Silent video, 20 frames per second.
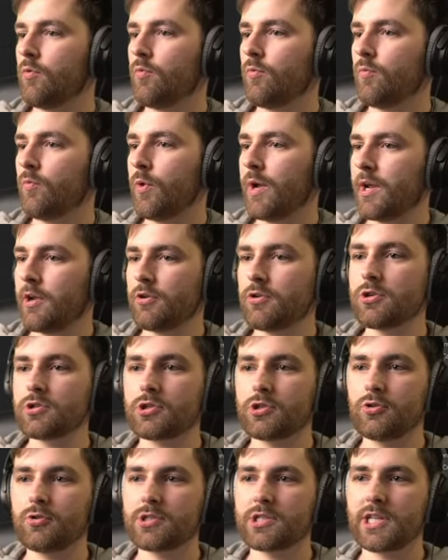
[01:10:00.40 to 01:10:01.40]
we could just
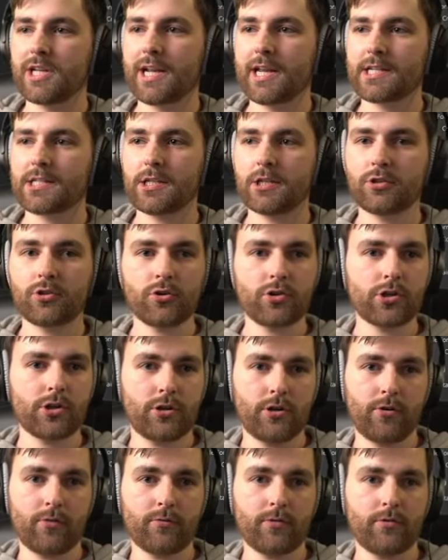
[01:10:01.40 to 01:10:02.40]
use the lens distortion
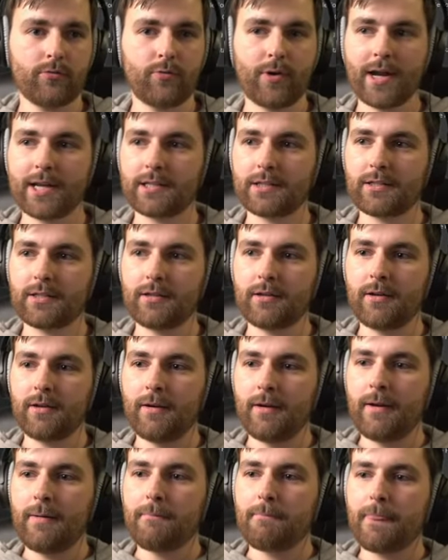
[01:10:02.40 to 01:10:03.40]
node, right?
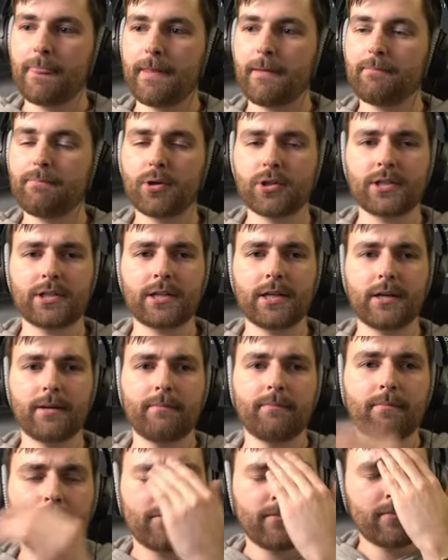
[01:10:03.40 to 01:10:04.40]
But
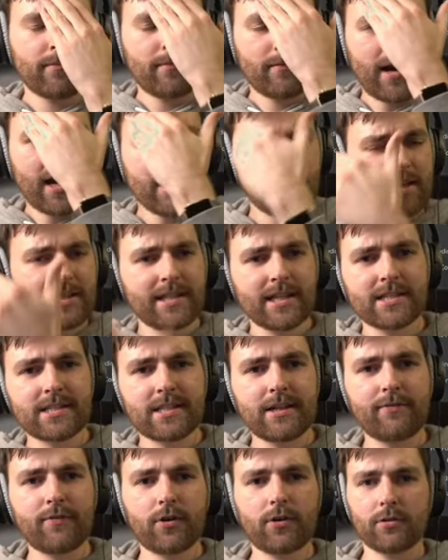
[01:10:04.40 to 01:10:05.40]
um, I think that's
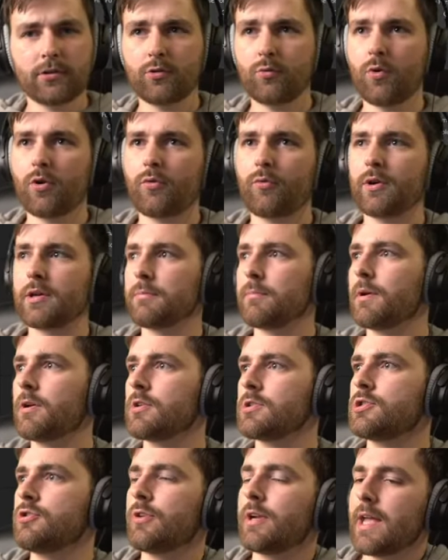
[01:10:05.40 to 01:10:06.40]
difficult to work with
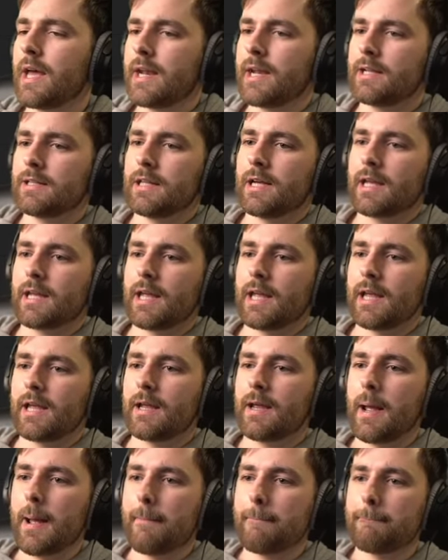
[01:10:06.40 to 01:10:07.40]
because you're getting like
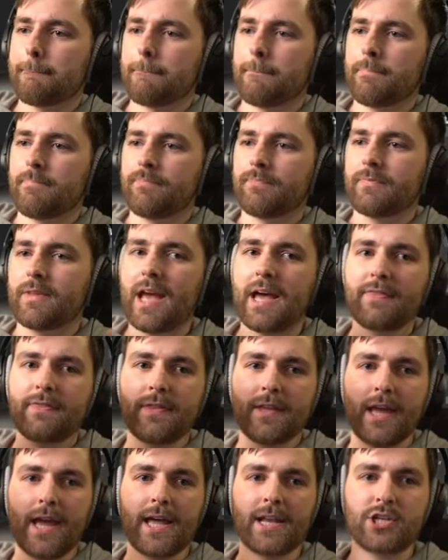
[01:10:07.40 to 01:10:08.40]
a um, at
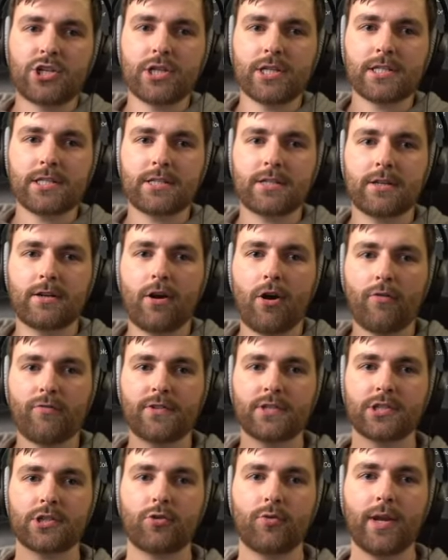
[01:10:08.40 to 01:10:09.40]
the edges of the
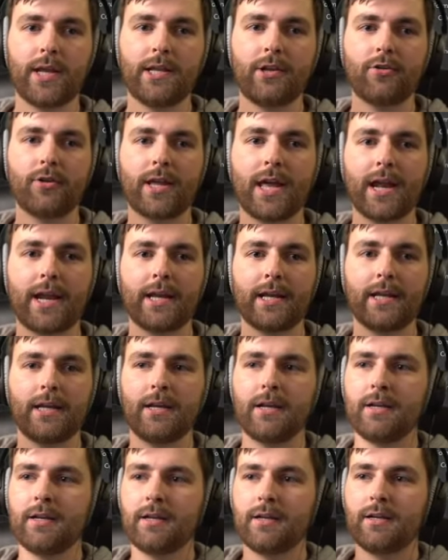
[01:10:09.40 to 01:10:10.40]
screen. You're getting
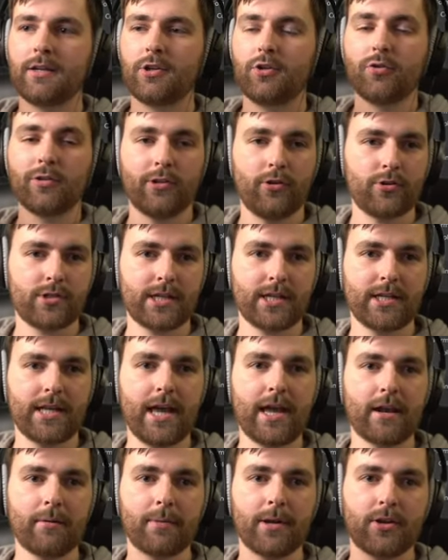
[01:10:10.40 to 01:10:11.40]
you're losing
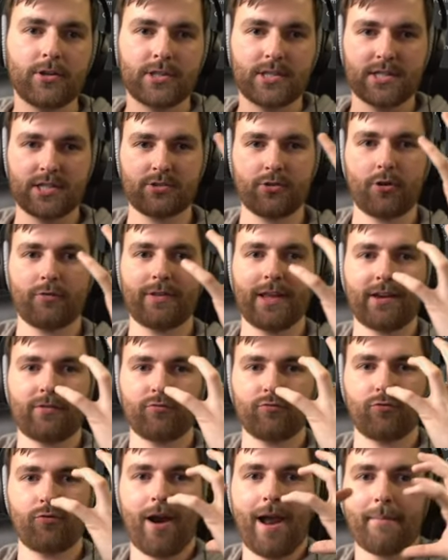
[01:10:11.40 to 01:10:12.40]
data because it's sort of like
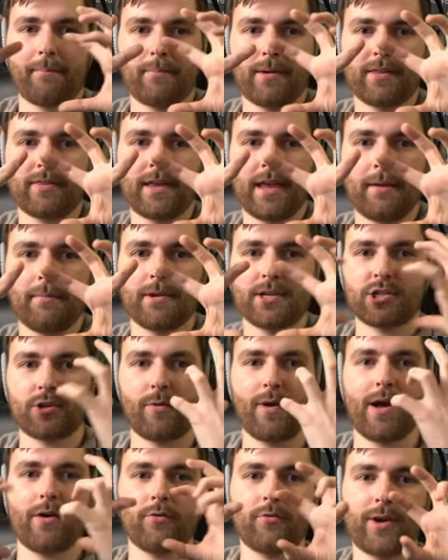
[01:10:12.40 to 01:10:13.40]
wrapping the image
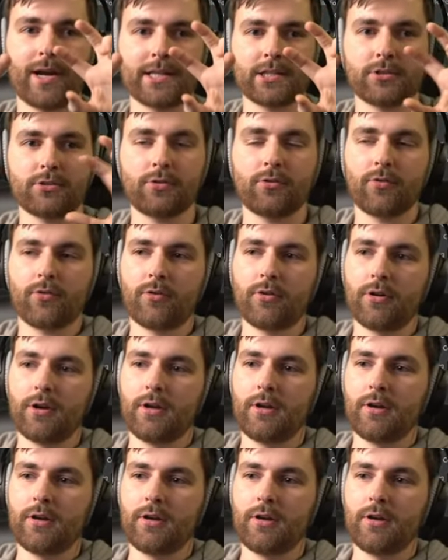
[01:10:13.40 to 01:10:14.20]
around, right? So you're